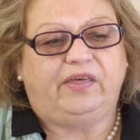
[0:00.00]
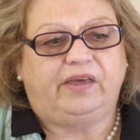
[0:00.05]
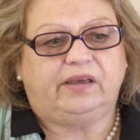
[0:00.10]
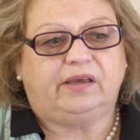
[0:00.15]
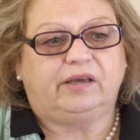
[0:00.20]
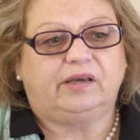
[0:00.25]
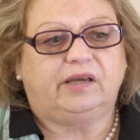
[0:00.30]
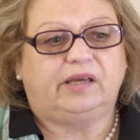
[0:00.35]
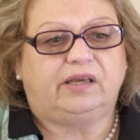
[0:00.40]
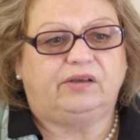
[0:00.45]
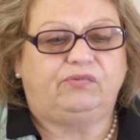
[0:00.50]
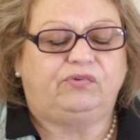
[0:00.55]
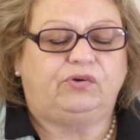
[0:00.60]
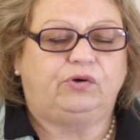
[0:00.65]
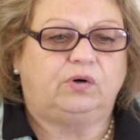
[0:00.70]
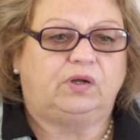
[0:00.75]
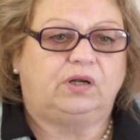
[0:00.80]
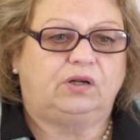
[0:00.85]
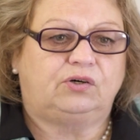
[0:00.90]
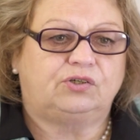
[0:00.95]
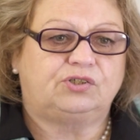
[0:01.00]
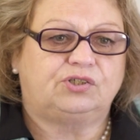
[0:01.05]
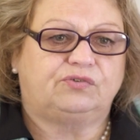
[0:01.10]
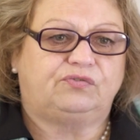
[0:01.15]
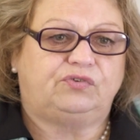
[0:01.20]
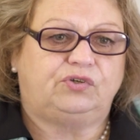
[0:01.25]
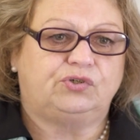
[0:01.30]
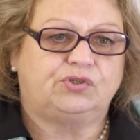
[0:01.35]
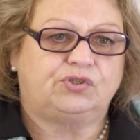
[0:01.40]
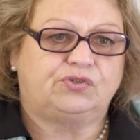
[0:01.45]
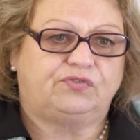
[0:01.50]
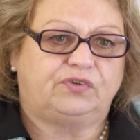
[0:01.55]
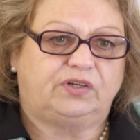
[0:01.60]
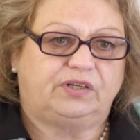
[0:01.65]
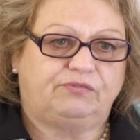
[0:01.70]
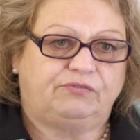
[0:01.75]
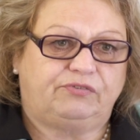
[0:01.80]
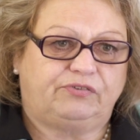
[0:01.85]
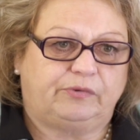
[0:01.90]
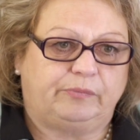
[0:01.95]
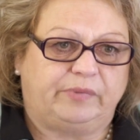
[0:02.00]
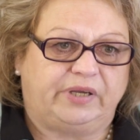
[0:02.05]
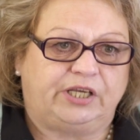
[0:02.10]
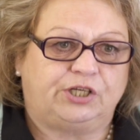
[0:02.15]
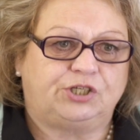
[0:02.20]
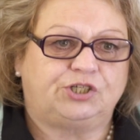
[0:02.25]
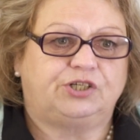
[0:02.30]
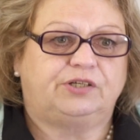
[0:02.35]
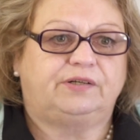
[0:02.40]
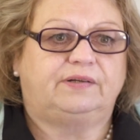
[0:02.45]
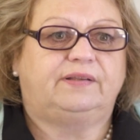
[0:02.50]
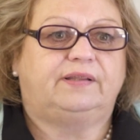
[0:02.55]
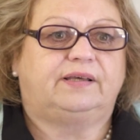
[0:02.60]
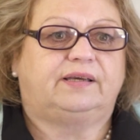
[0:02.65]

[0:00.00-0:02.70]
they can give you a lot of useful information.